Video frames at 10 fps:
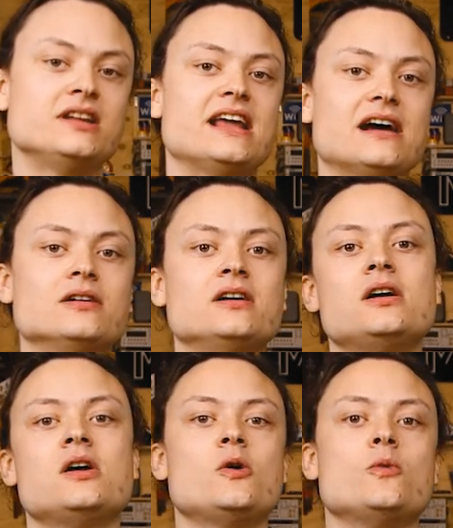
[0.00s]
Now,
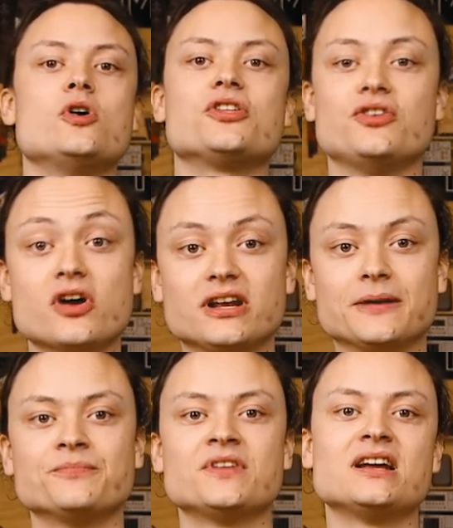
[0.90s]
worth
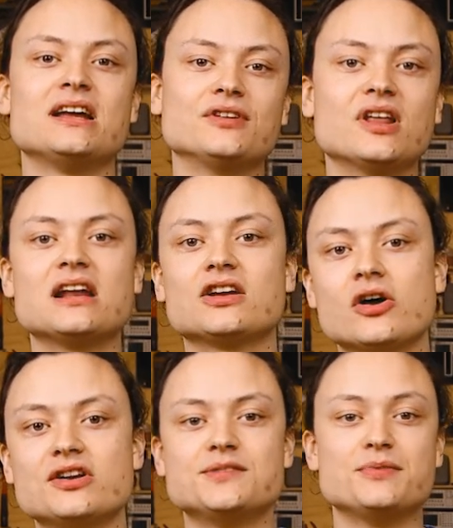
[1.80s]
noting, if a line of
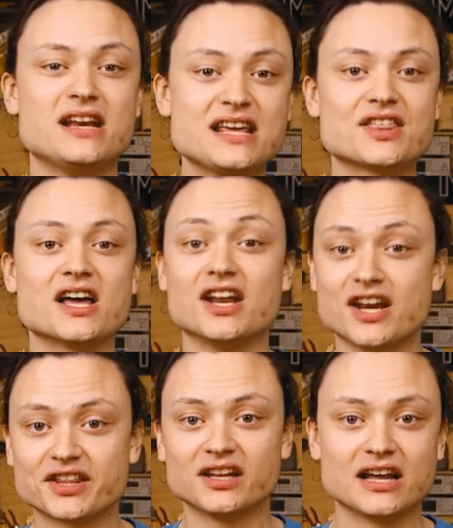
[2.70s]
code is beneath
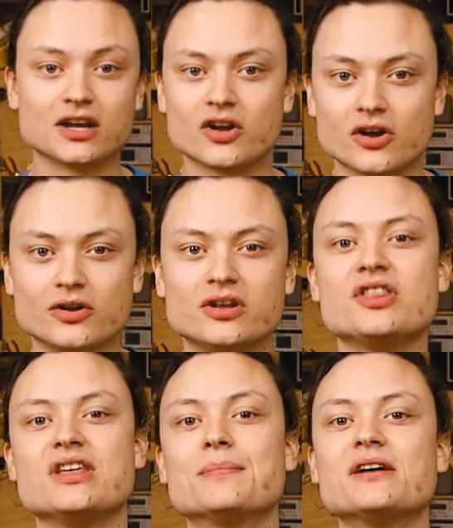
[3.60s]
another line of code,
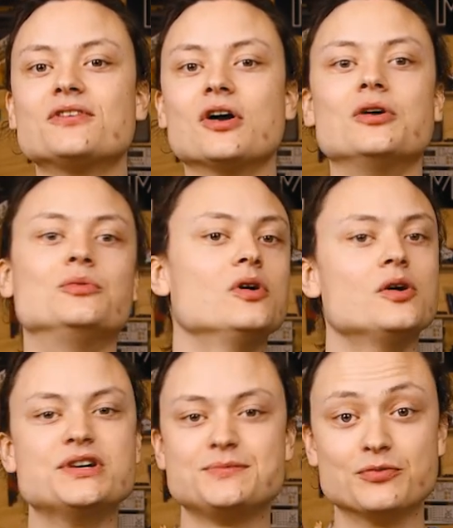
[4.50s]
the above code will
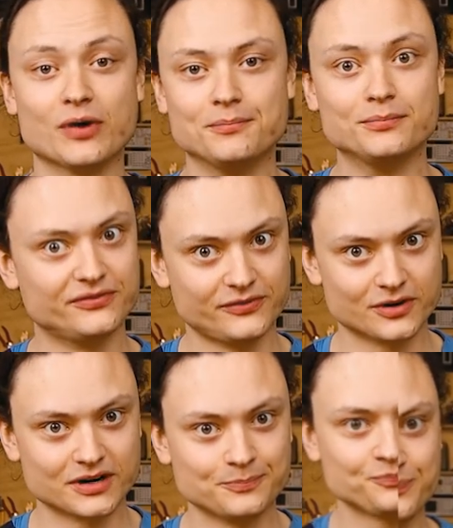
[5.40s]
always be run before it.